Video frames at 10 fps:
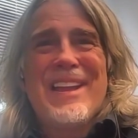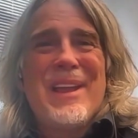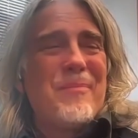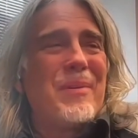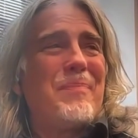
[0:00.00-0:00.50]

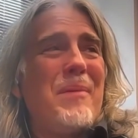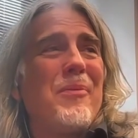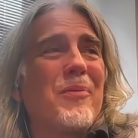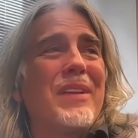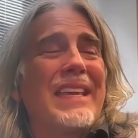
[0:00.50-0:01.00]
But people
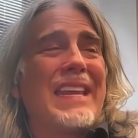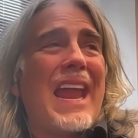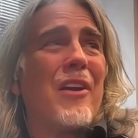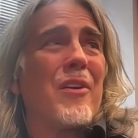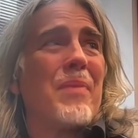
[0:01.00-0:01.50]
really
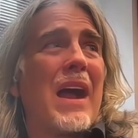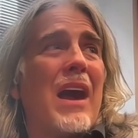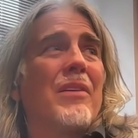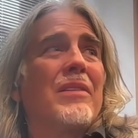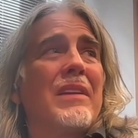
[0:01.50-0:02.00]
care
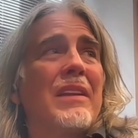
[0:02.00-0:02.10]
about,